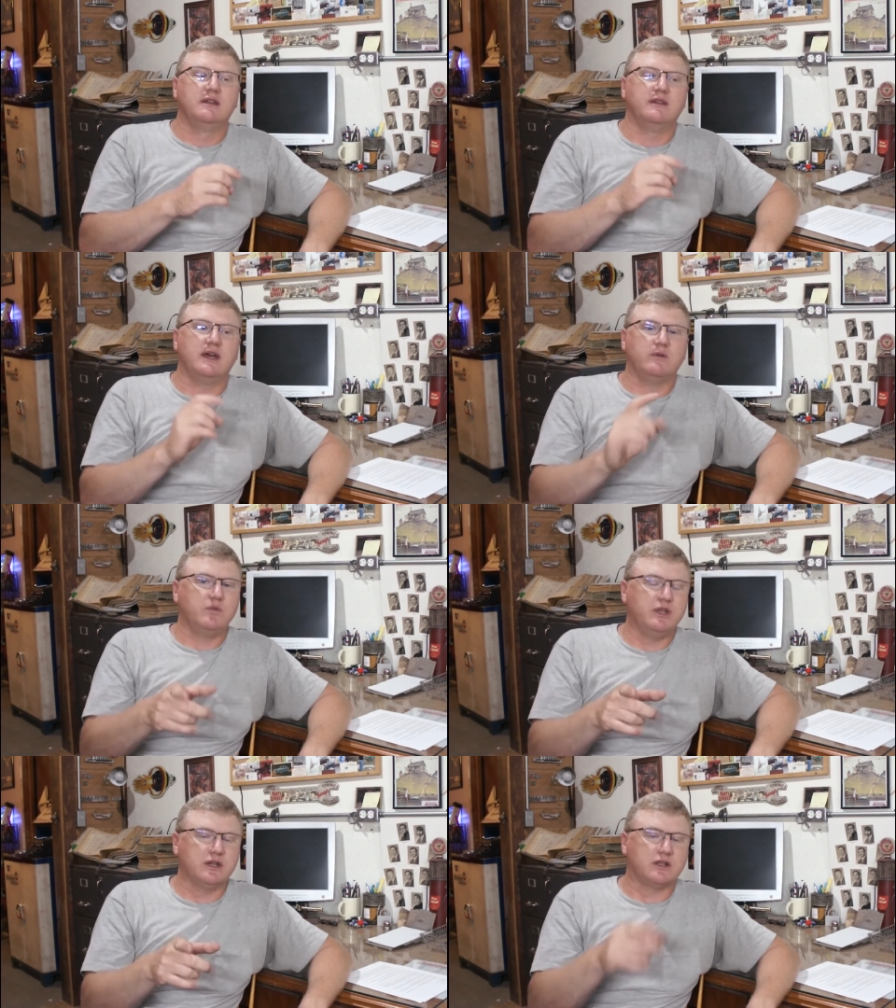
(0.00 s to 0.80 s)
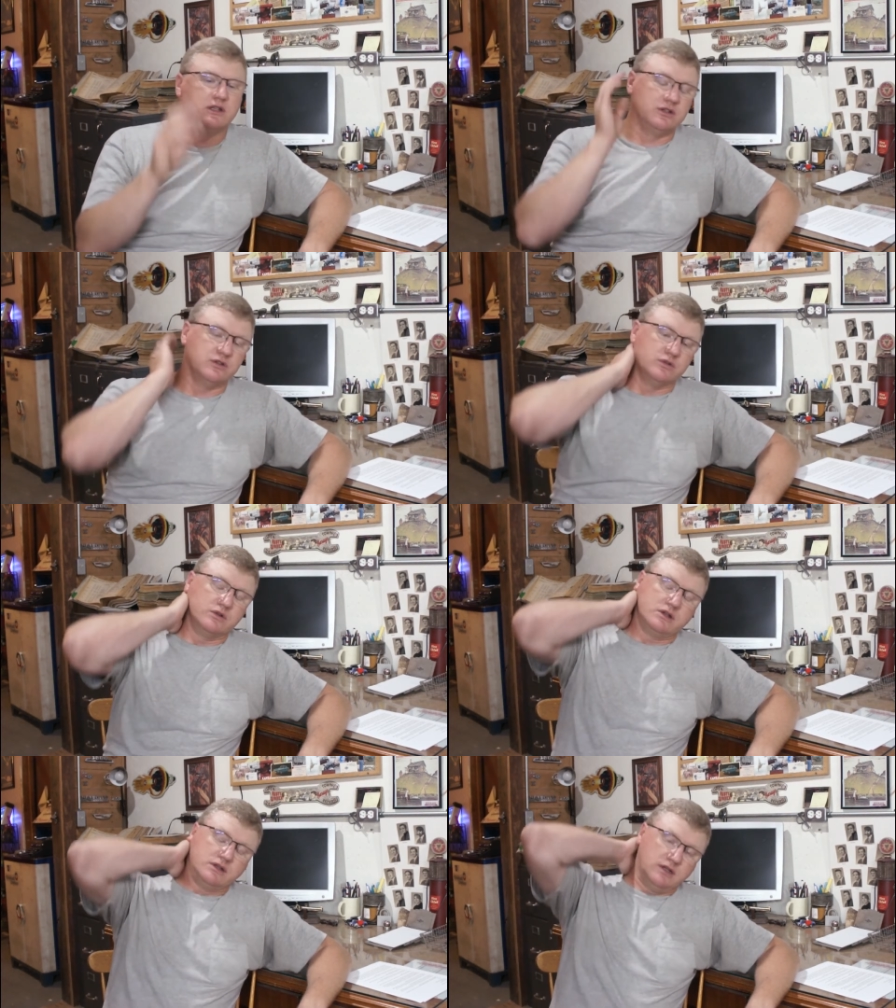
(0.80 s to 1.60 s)
that would be a
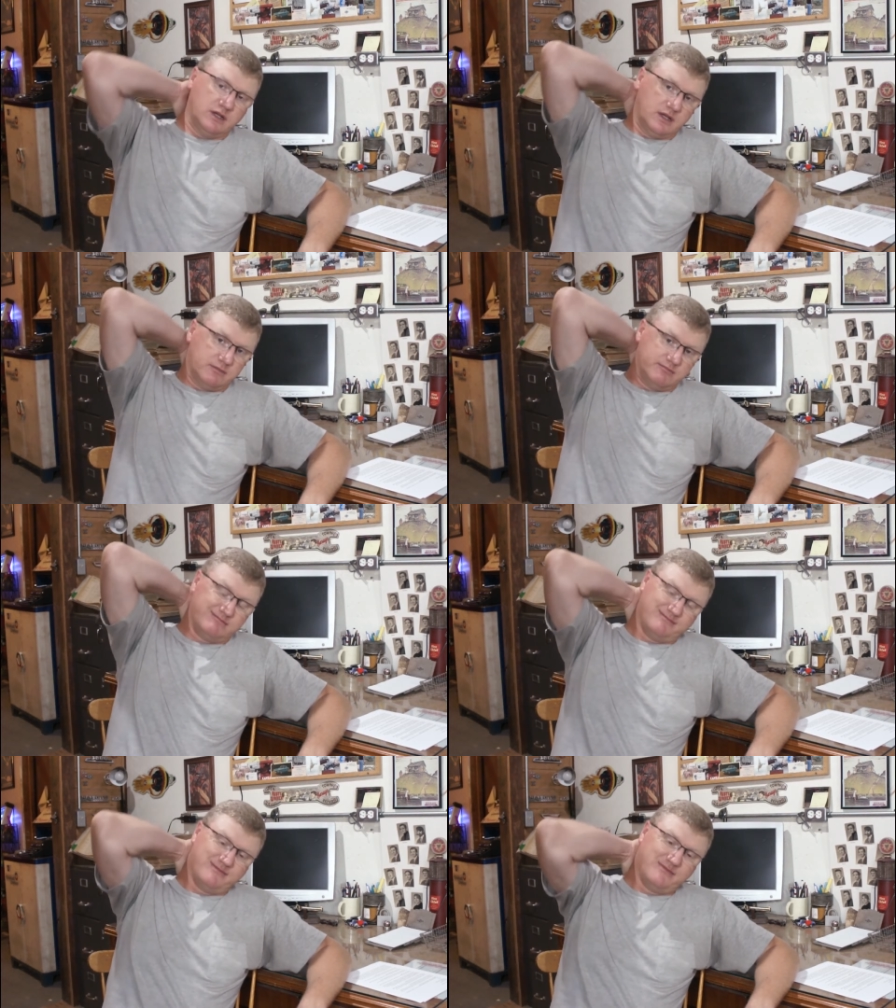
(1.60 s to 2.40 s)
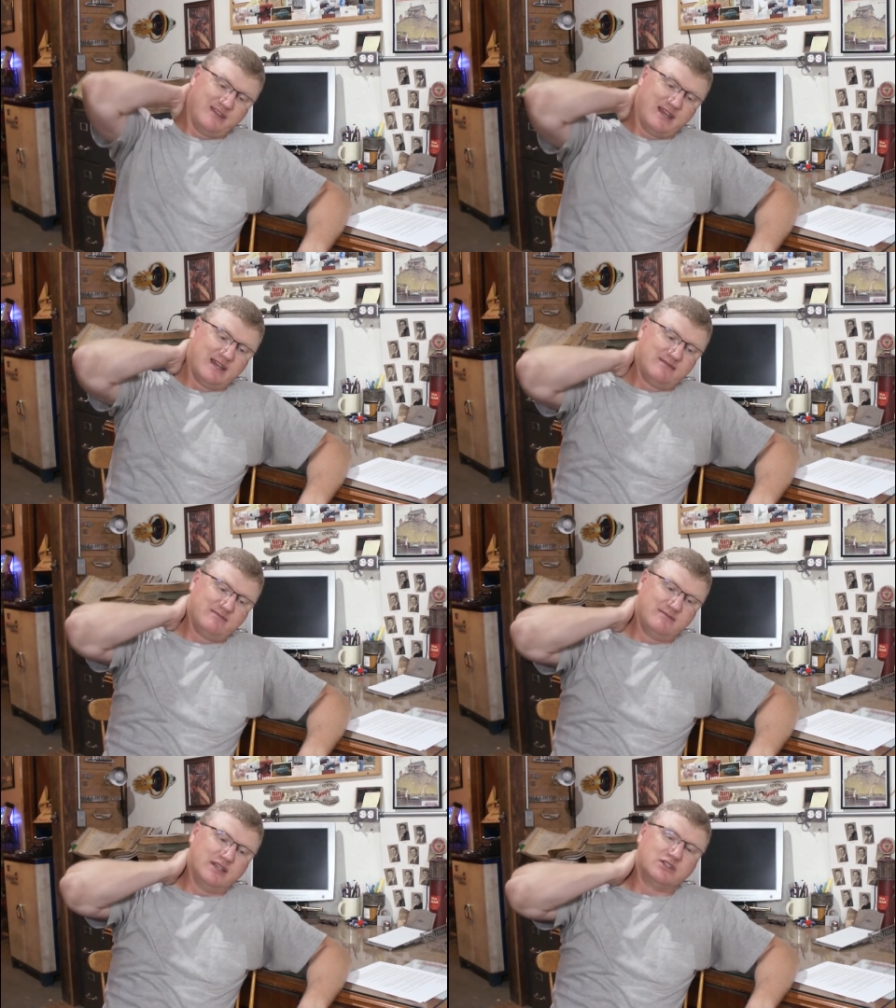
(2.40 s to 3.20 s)
clue that
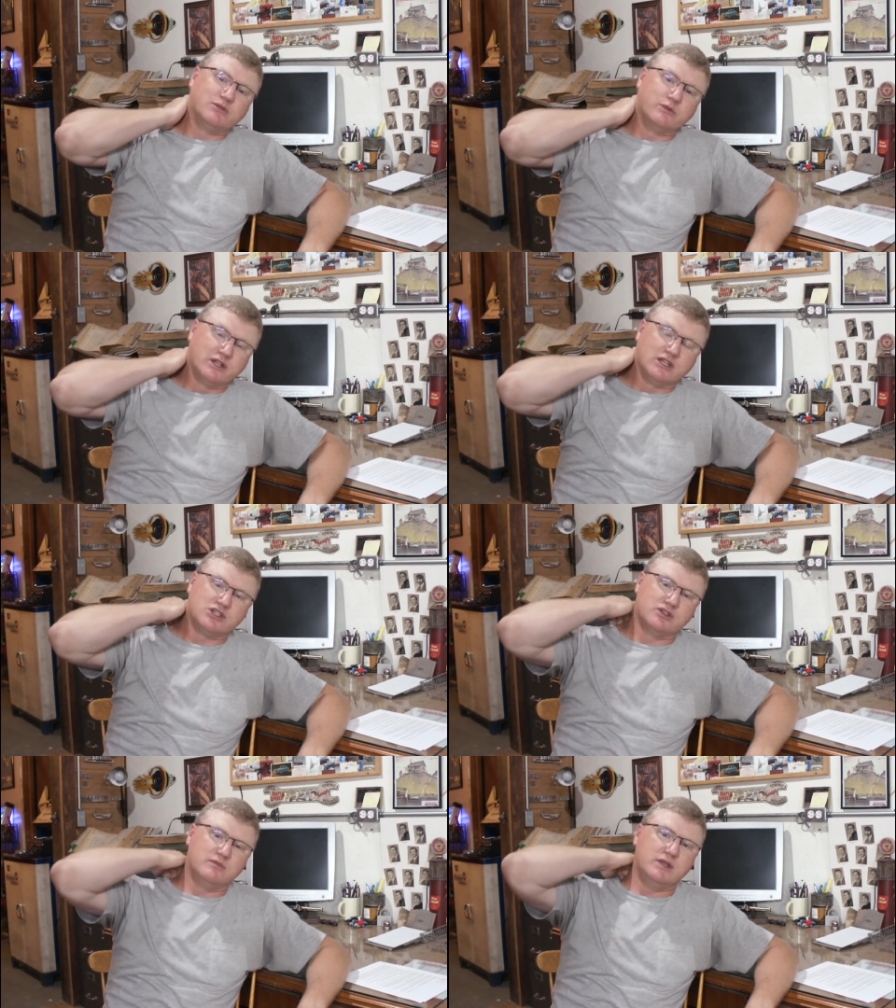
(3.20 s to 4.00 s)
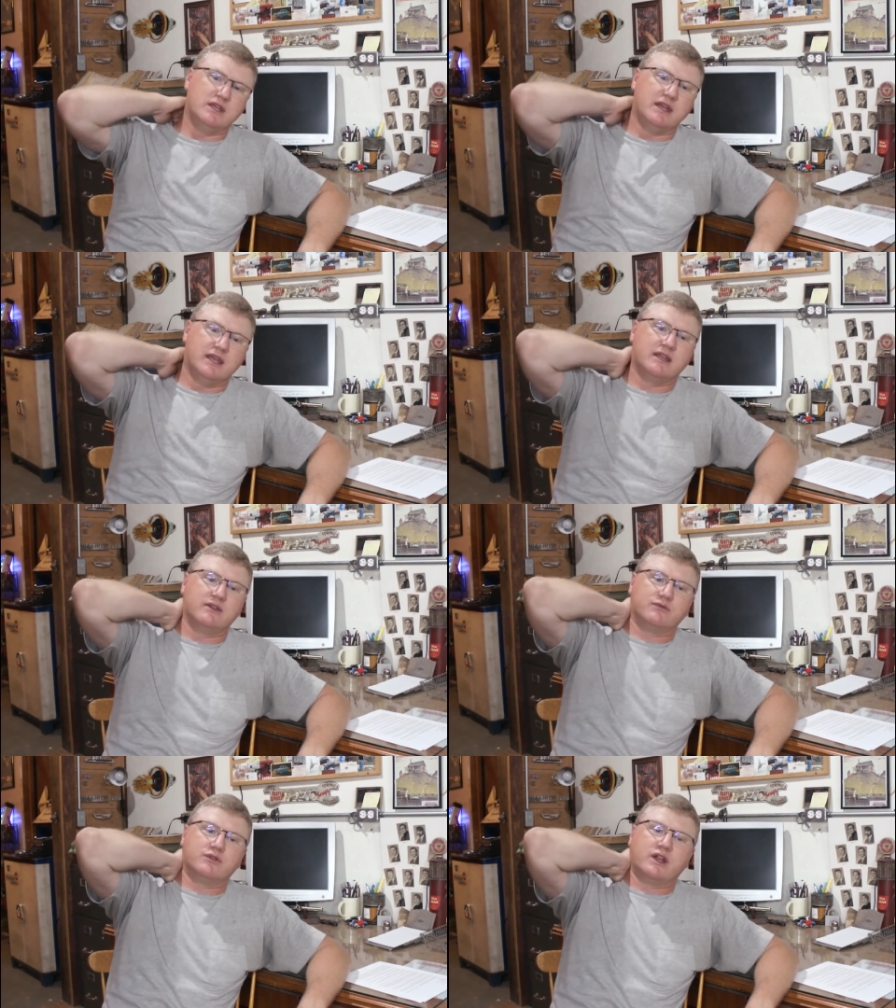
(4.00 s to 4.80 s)
it really should be
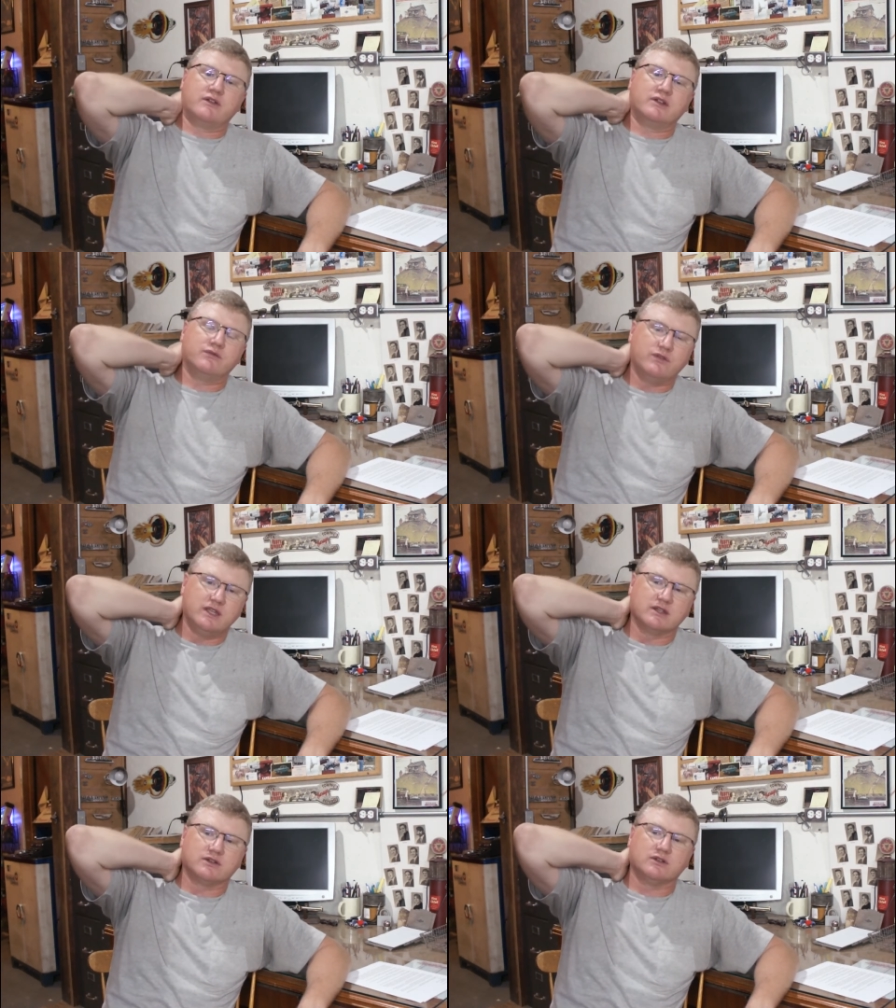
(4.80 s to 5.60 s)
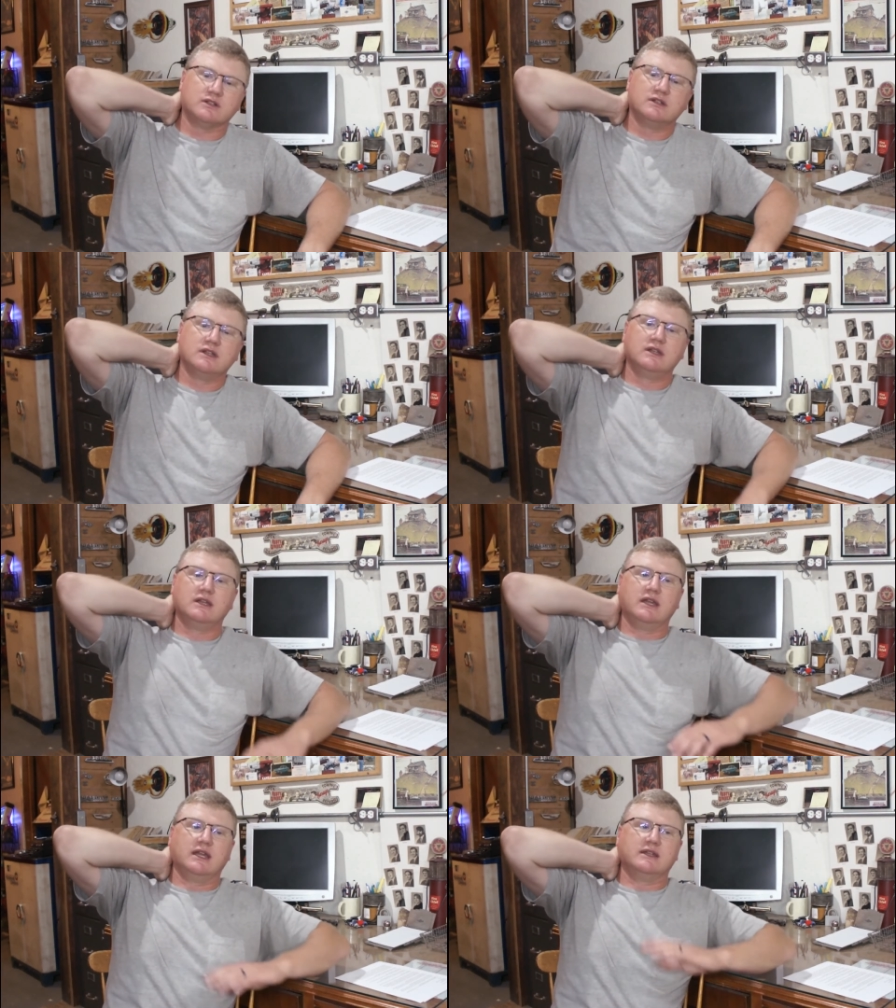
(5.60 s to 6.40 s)
negative grounded vehicle,
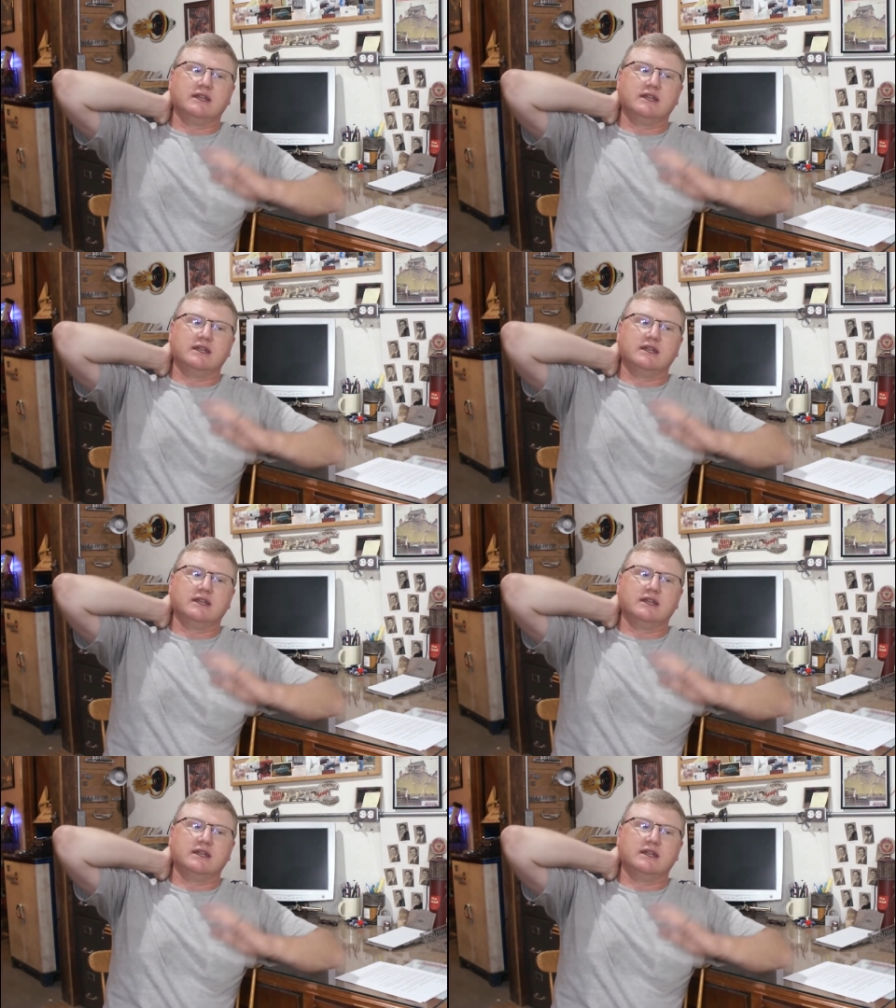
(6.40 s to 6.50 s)
and